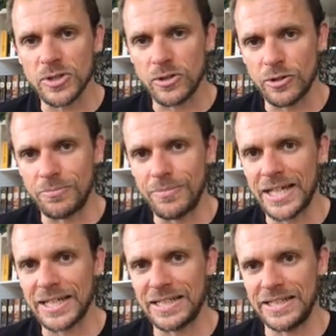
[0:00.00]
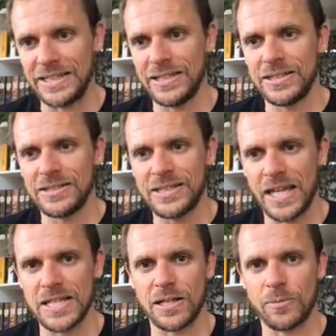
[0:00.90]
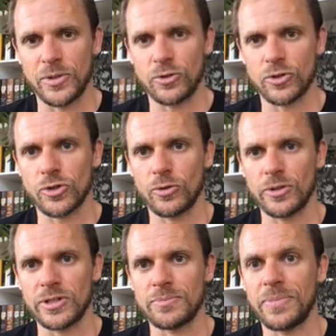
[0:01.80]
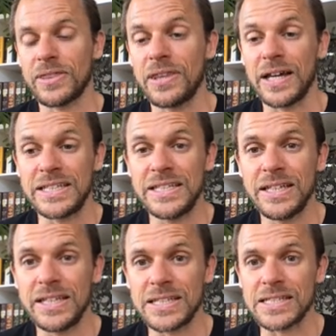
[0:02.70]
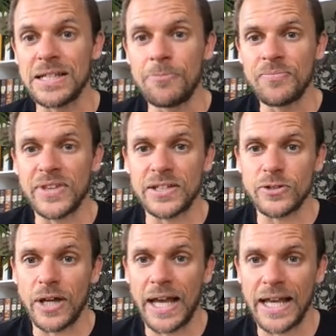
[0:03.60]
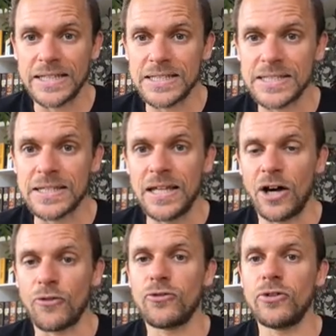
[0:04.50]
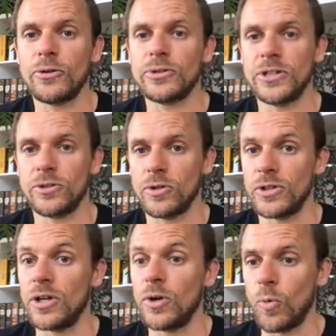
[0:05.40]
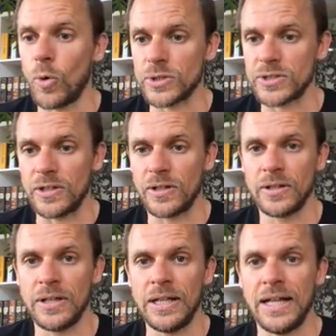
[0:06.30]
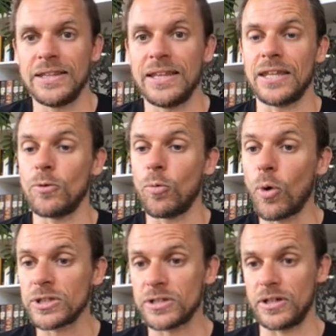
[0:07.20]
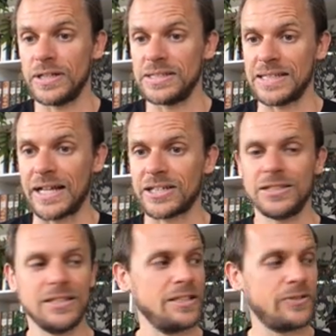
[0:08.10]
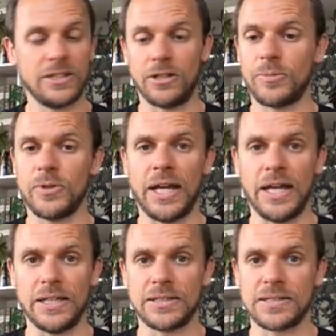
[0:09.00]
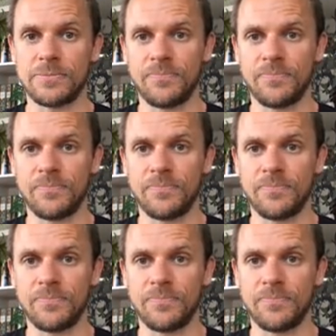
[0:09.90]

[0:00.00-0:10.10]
automatically tense up in your shoulders. But the idea is that your hands are floating on water and that the water is actually lifting up your hands.